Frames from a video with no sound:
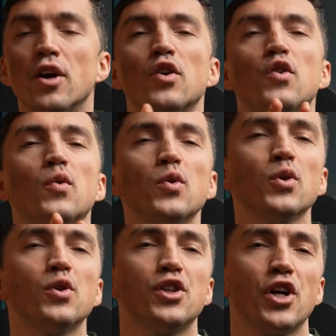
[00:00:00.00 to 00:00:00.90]
you
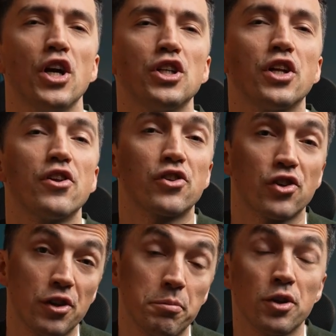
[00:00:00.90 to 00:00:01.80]
should change the
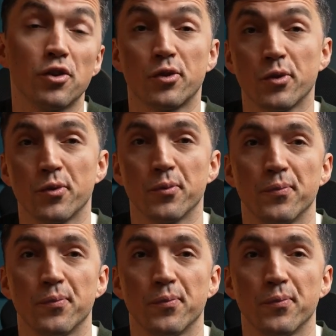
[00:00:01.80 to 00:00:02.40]
description too.